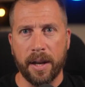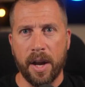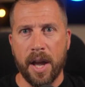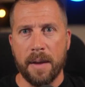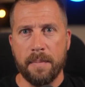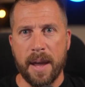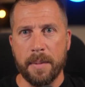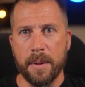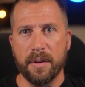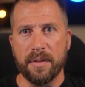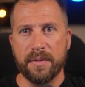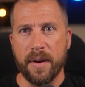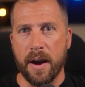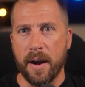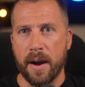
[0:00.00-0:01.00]
Maybe you're
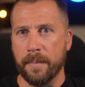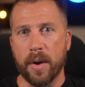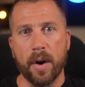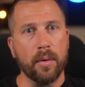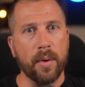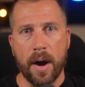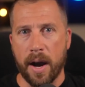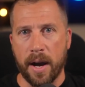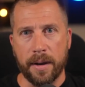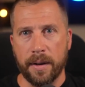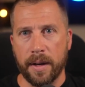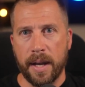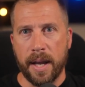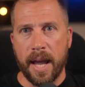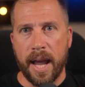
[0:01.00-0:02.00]
from Iran.
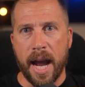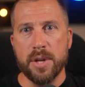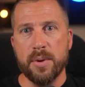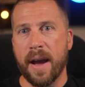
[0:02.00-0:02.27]
And you